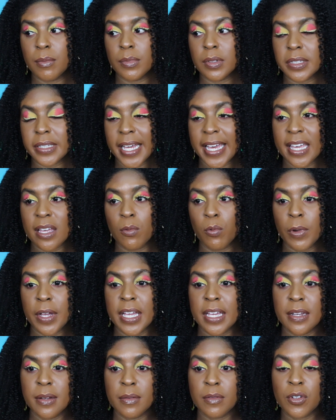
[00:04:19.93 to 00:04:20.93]

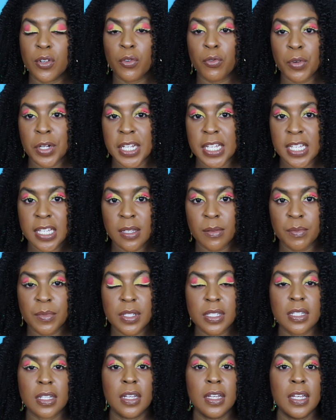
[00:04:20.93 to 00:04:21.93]
lightweight
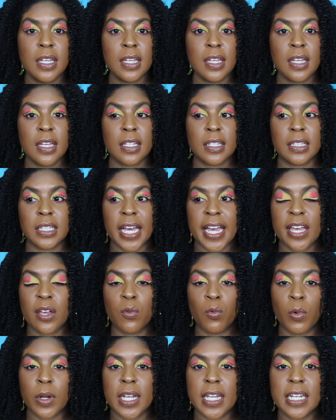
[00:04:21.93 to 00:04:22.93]
creams,
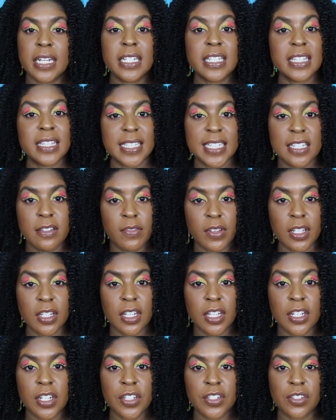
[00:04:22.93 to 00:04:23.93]
lightweight leave-in
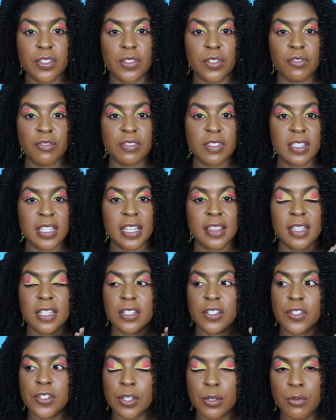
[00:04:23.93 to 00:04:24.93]
conditioners, nothing
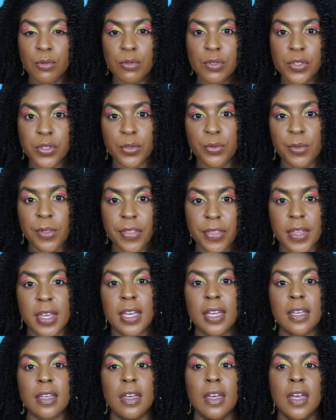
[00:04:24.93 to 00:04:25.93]
too
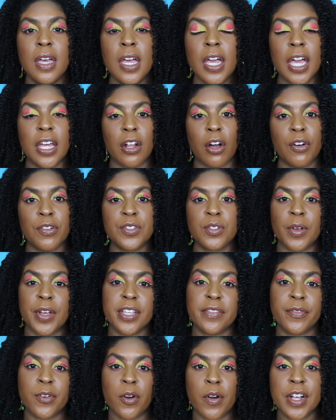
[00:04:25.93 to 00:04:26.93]
thick. And also,
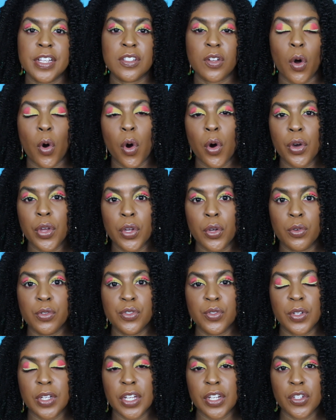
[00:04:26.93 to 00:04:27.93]
as far as
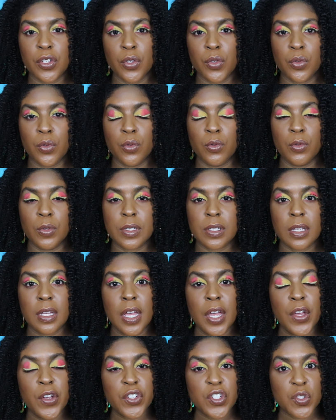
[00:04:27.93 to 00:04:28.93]
oils, you can use
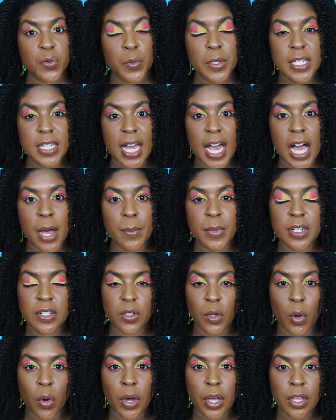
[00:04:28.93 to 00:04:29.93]
sweet almond
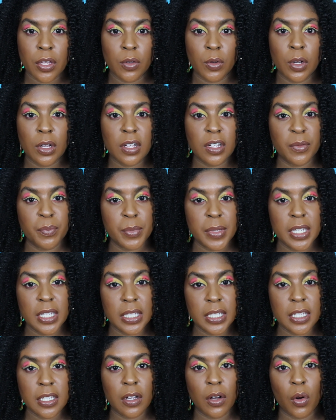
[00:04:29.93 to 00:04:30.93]
oil,
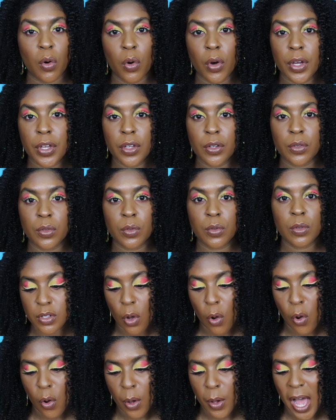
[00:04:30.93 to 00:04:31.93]
camellia oils,
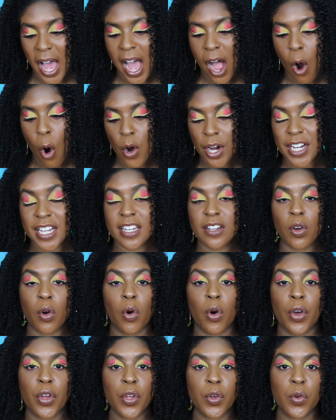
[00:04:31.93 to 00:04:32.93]
argan
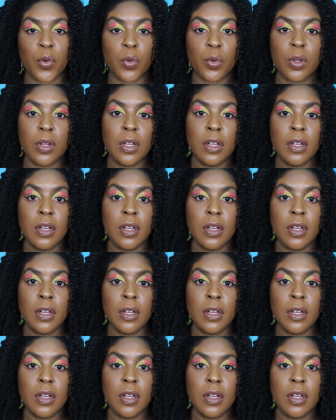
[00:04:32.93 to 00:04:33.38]
oil,